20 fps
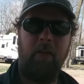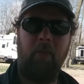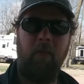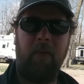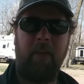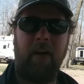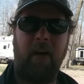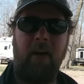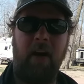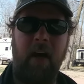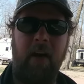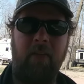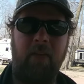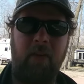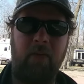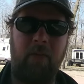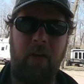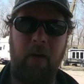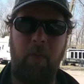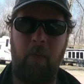without
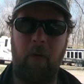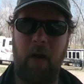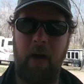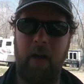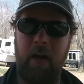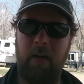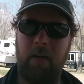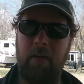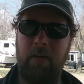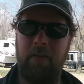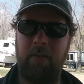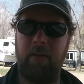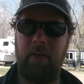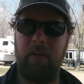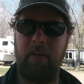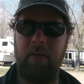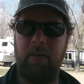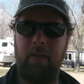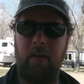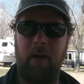having to run wires
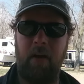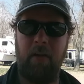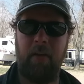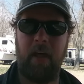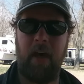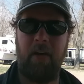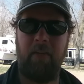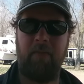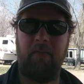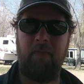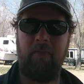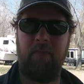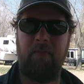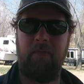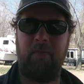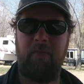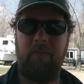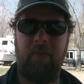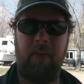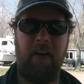and all that
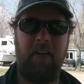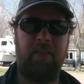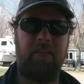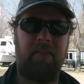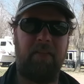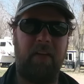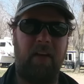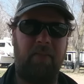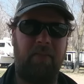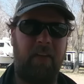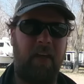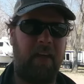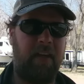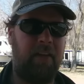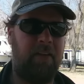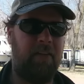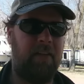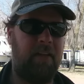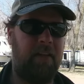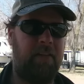fun stuff that
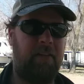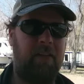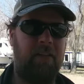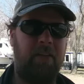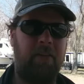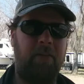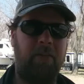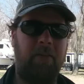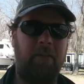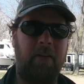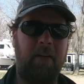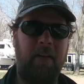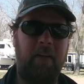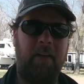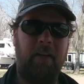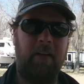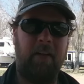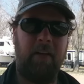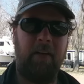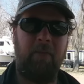you need to do
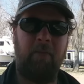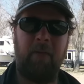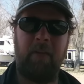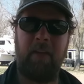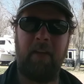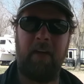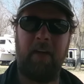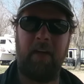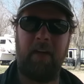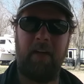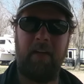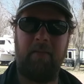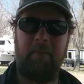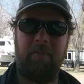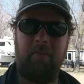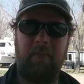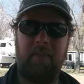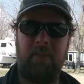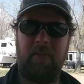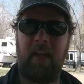with the
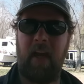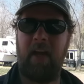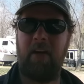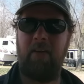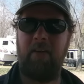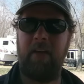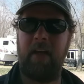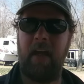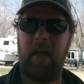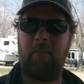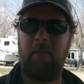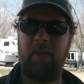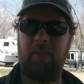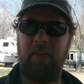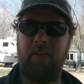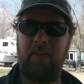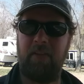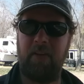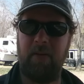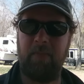standard camera
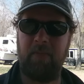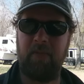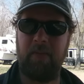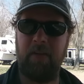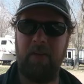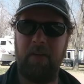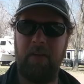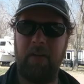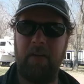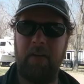systems.